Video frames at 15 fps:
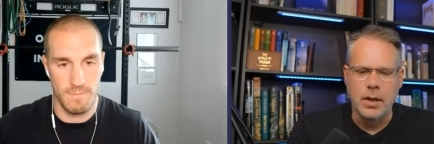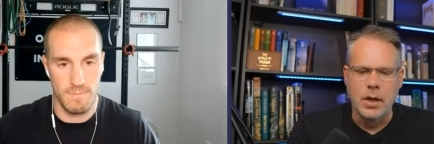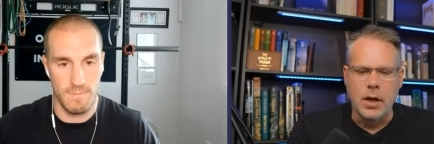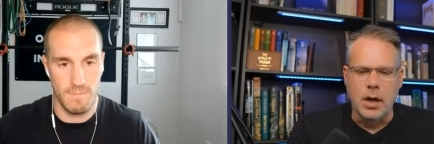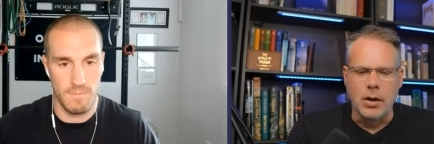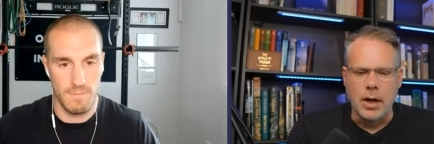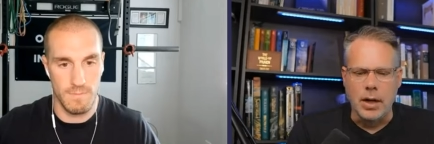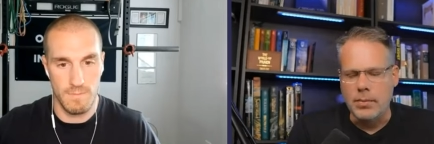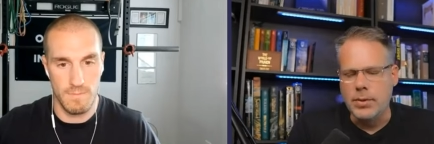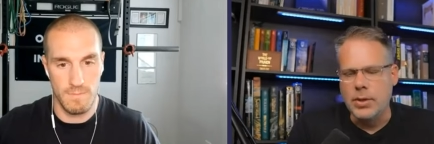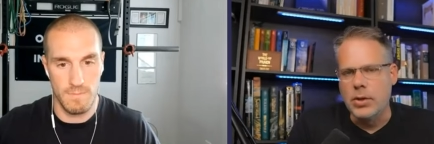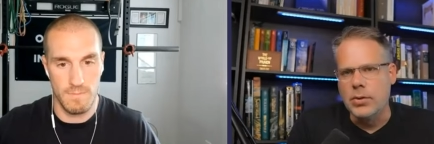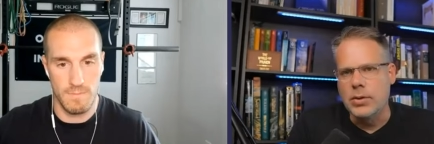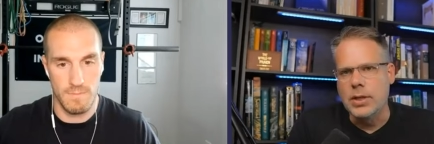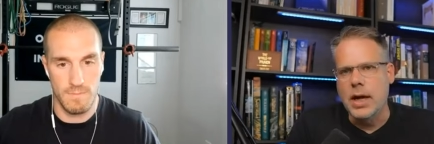Speaker 1: All right. So
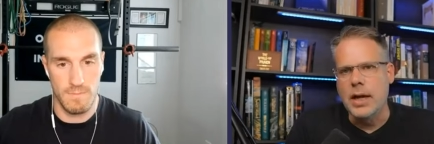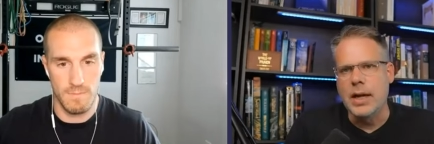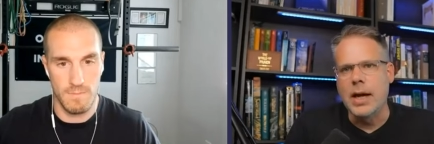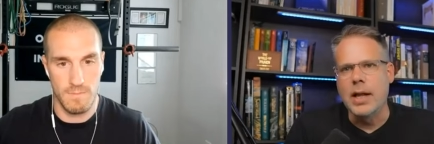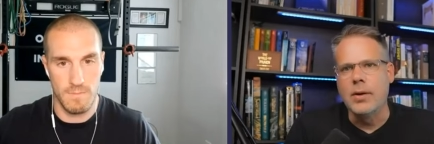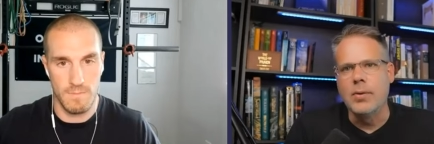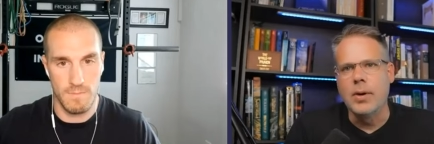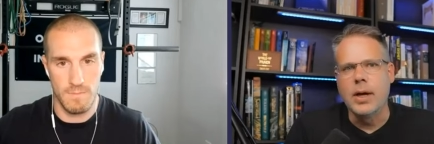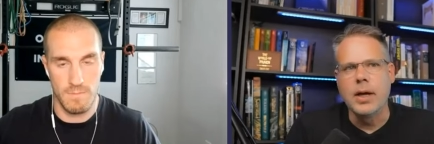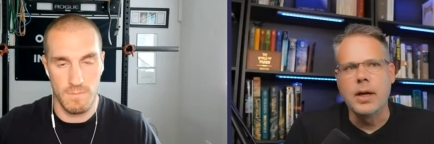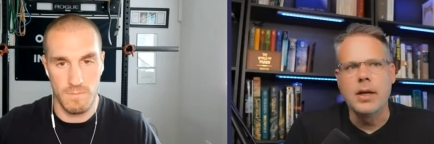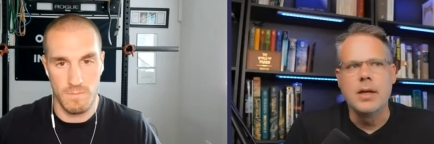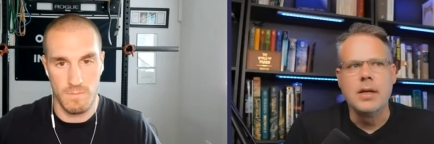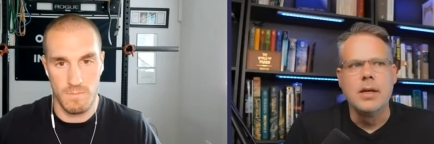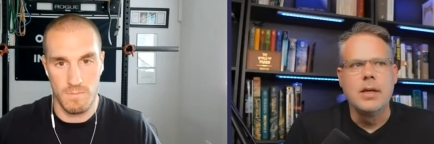Scott Galloway,
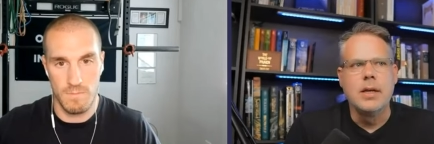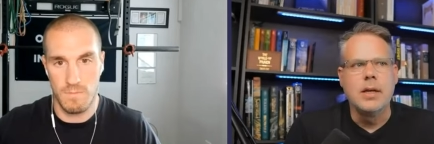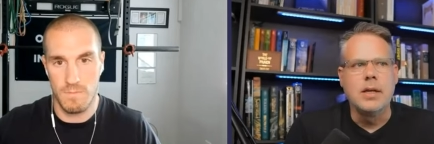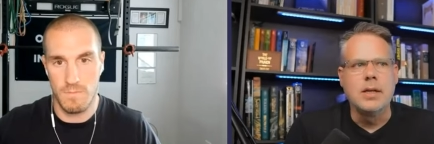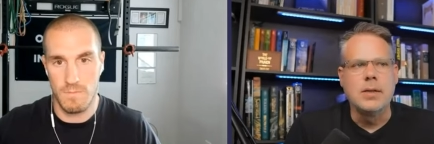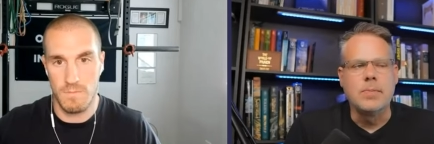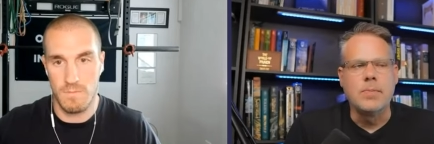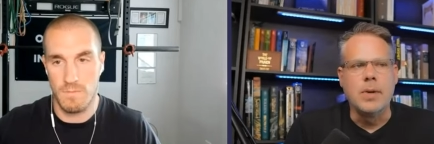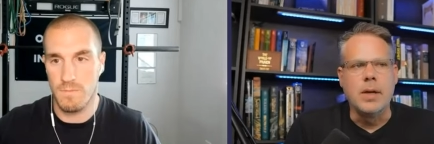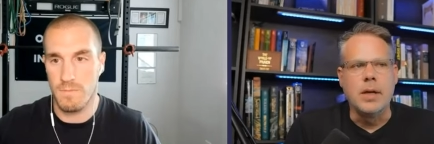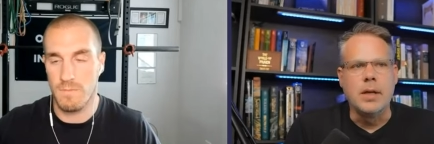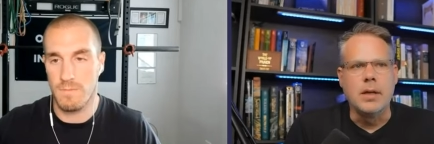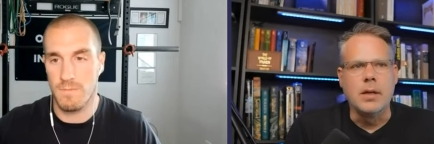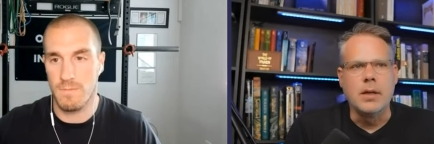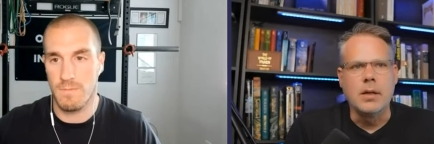he's
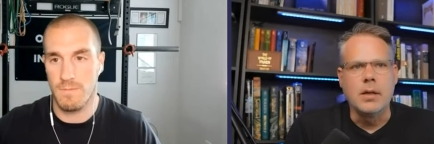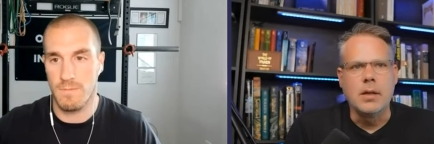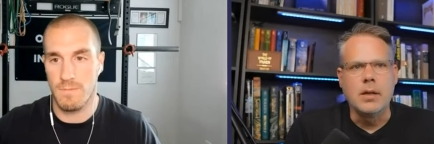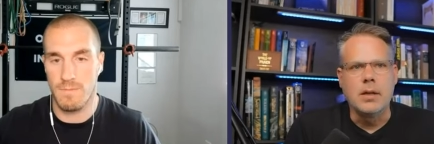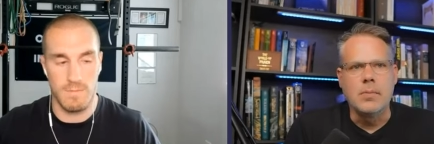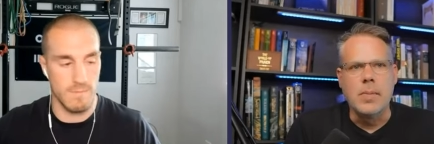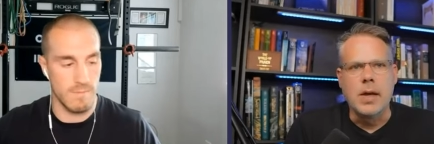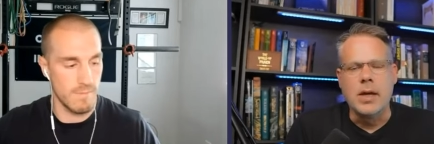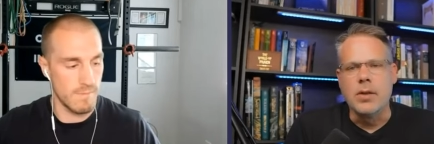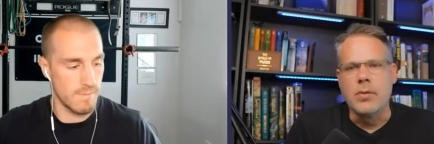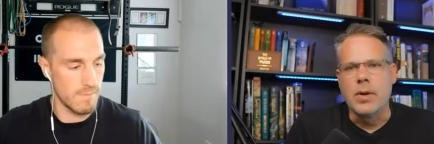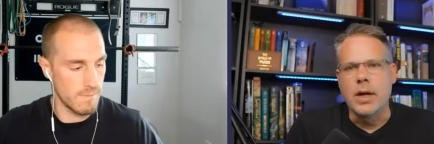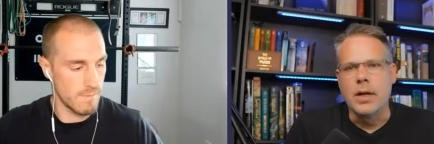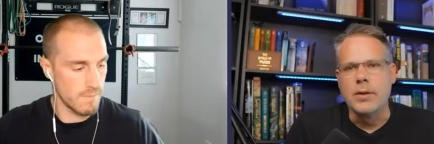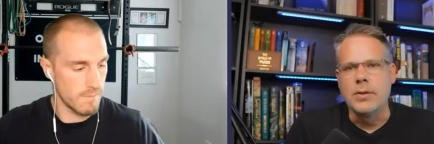been making the
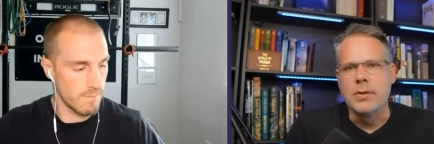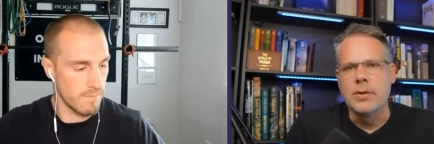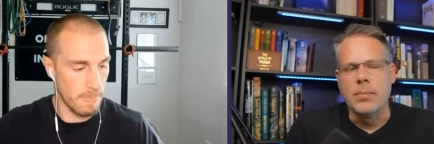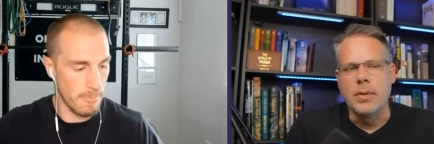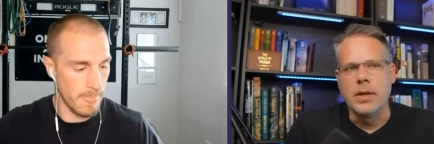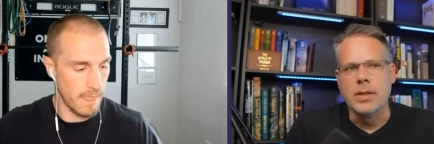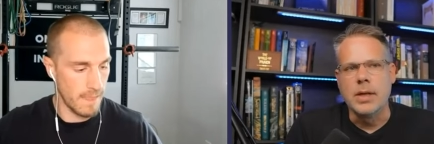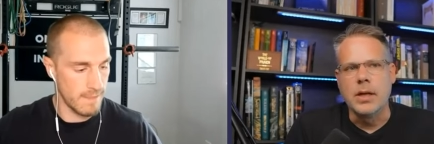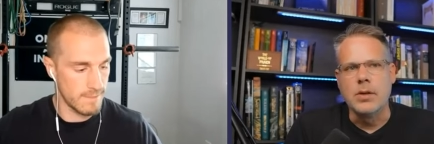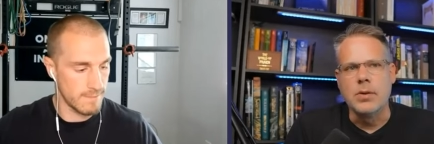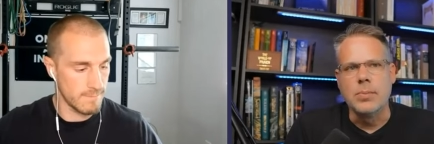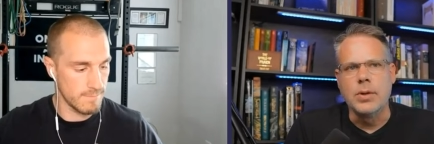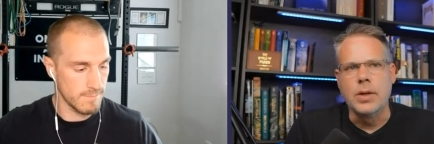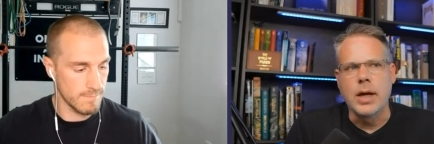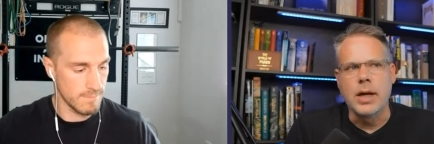rounds. He's got a new
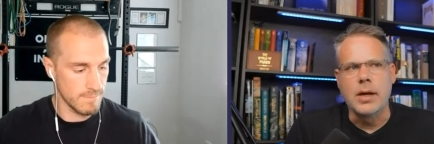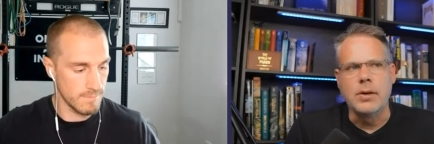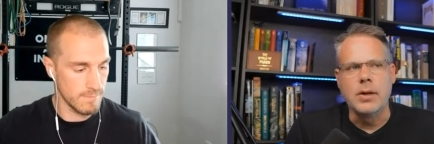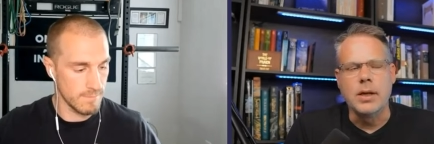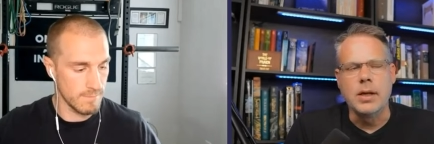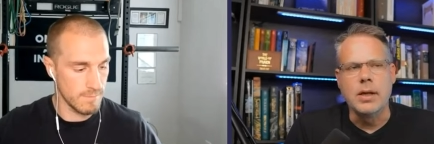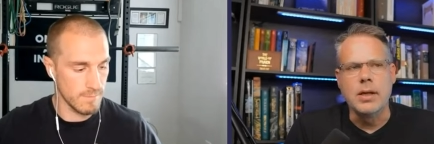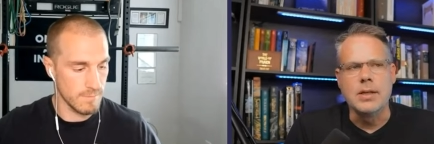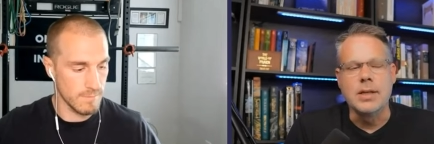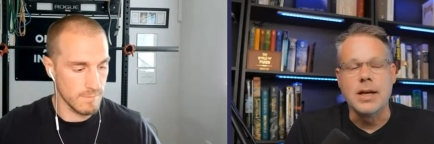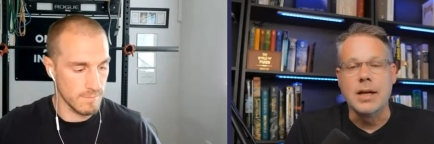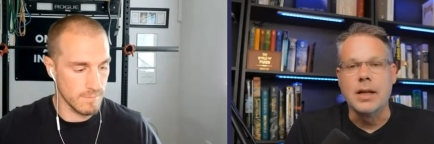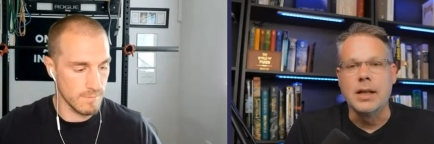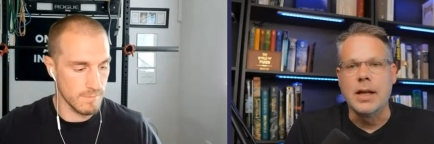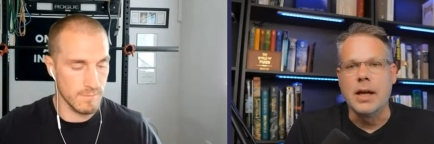book out. He's talking
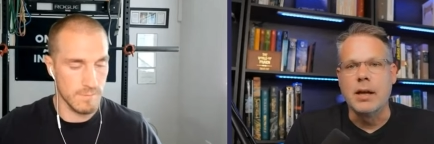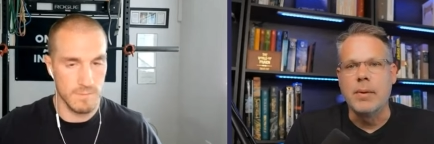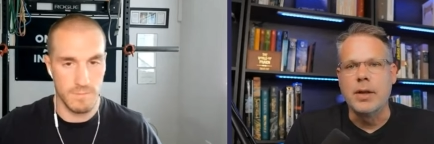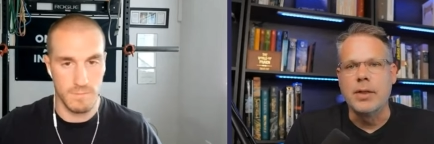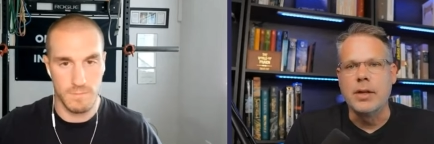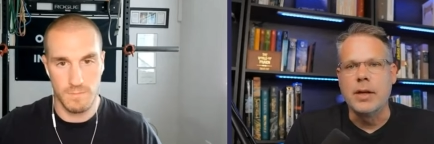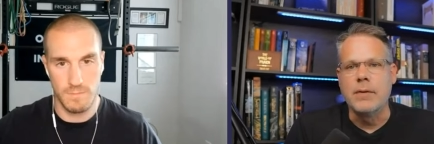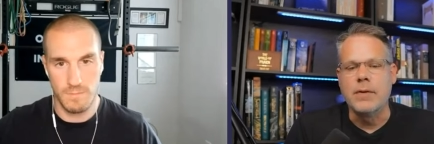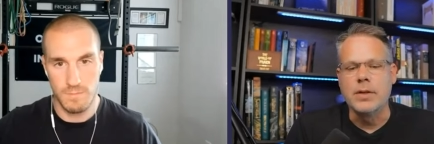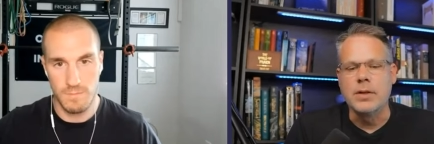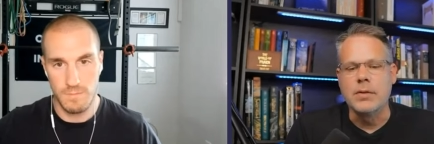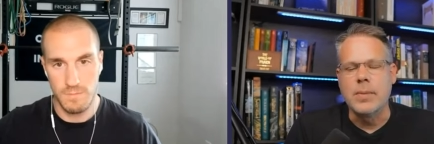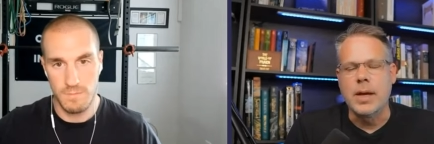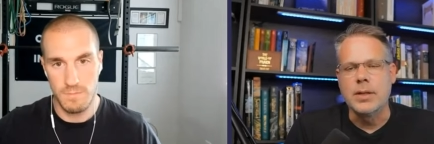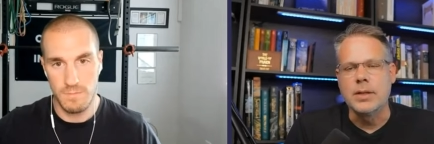a lot about the definition of
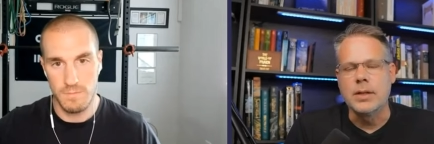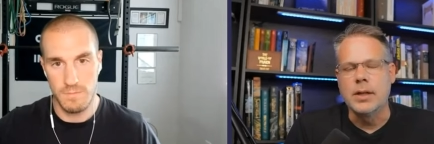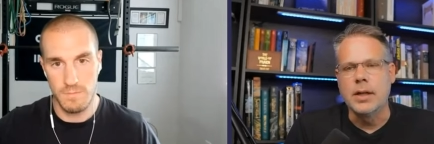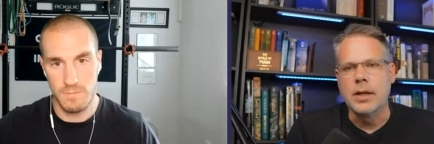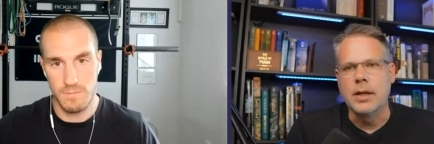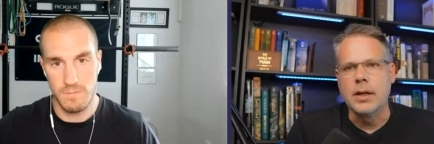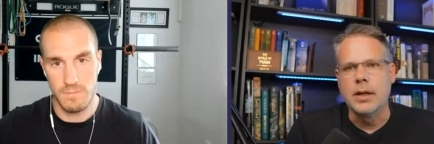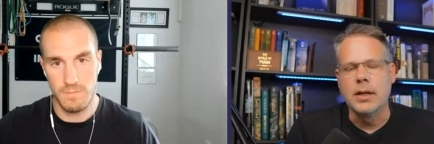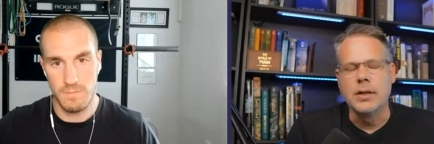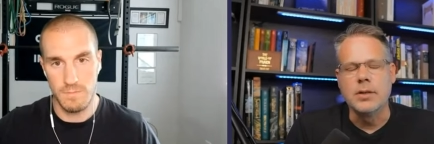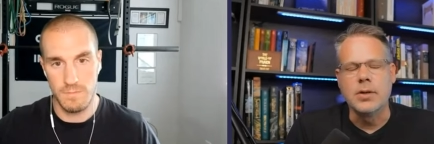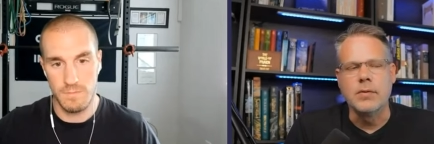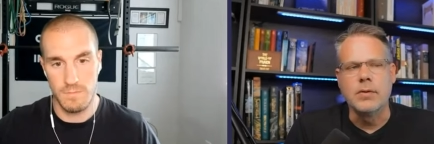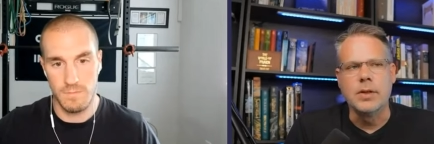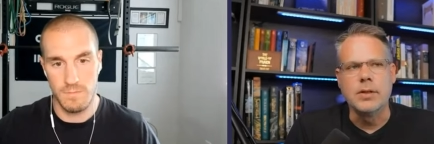masculinity. And so
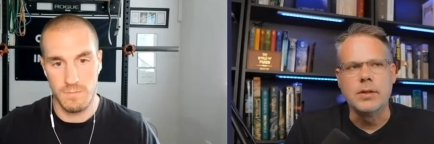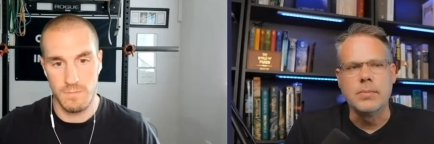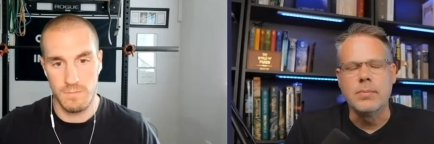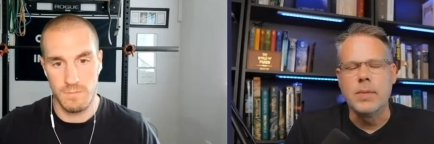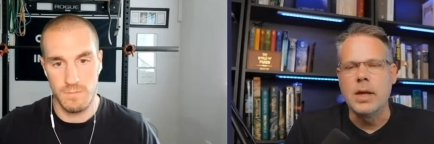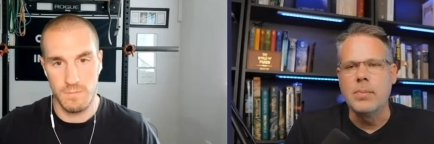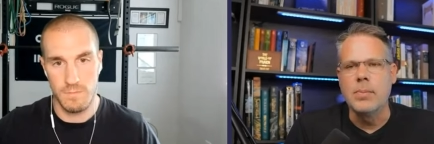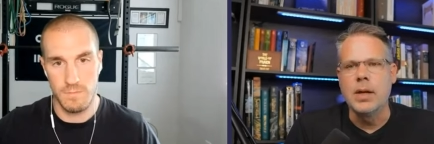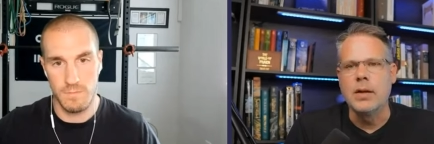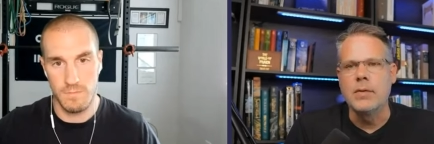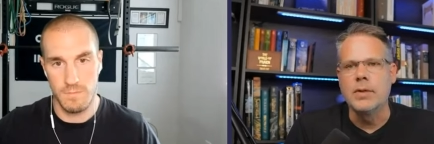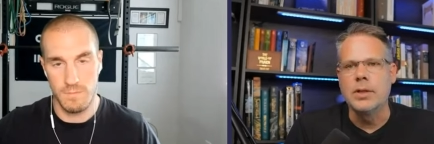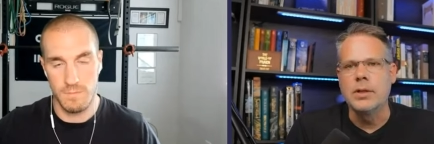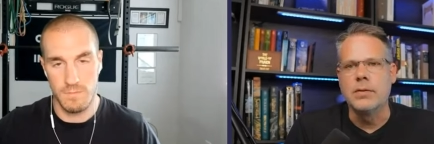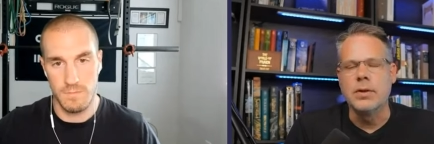I've listed many, many of his
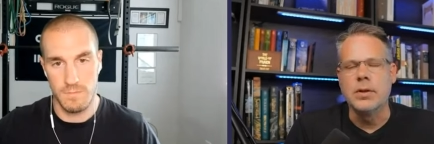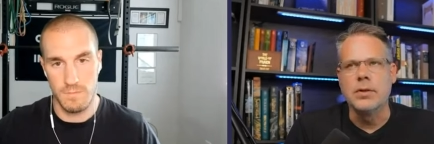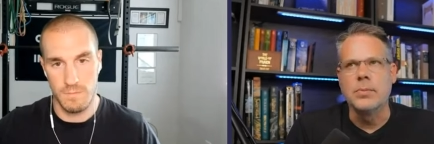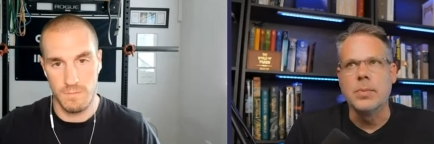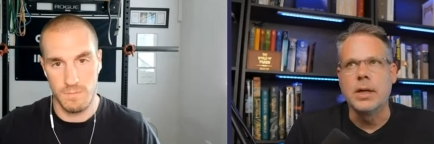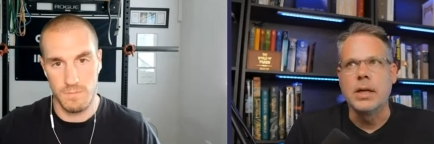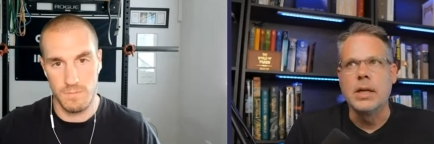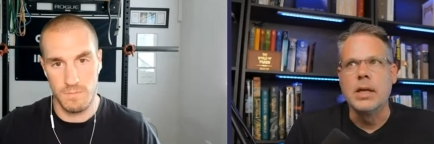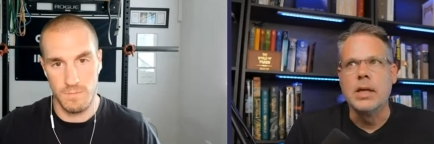interviews, but